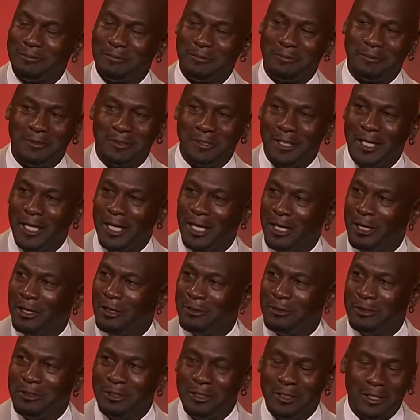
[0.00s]
And now,
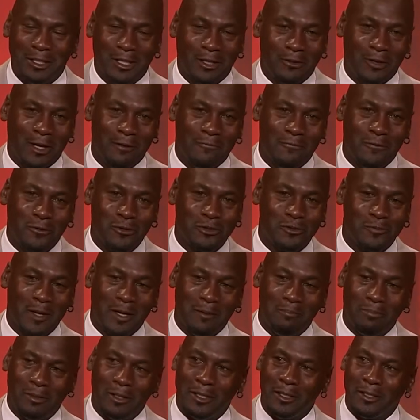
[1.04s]
when I first
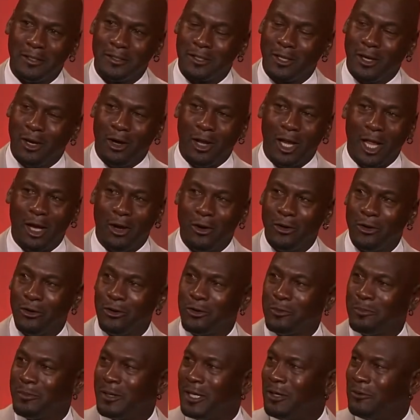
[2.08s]
met Buzz, all I heard
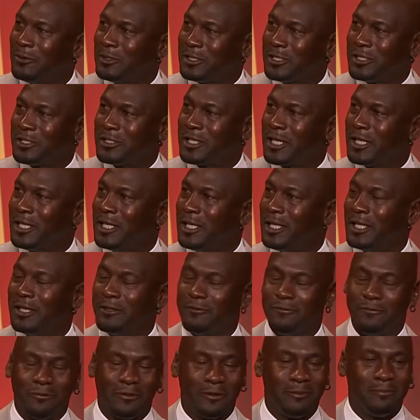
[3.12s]
about was this
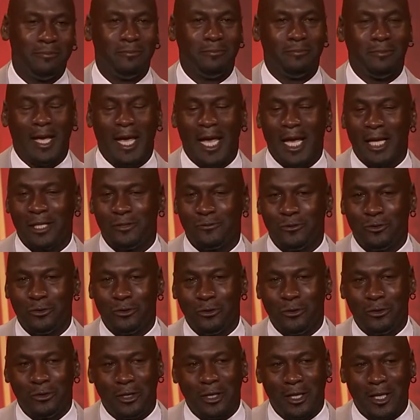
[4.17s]
kid from Asheville,
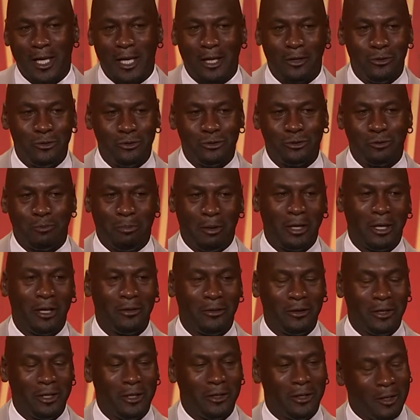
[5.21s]
North Carolina, who's a player of
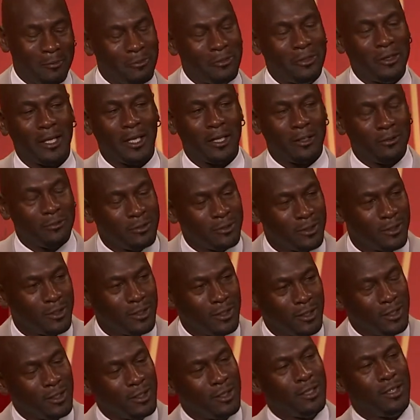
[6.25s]
the year. I'm thinking,
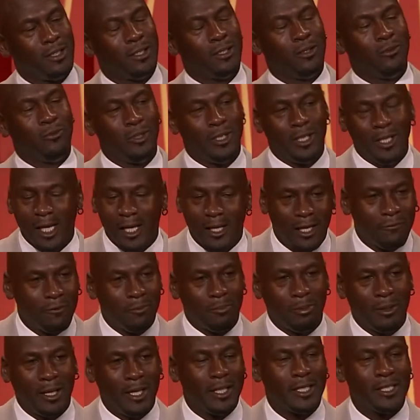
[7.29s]
well, he ain't never
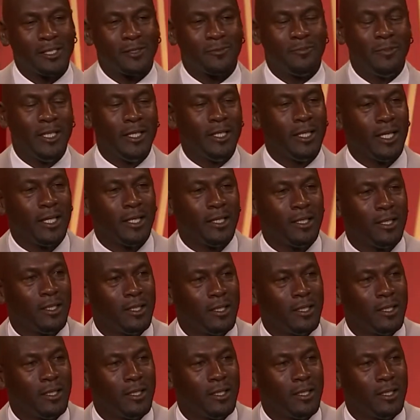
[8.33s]
played against me yet.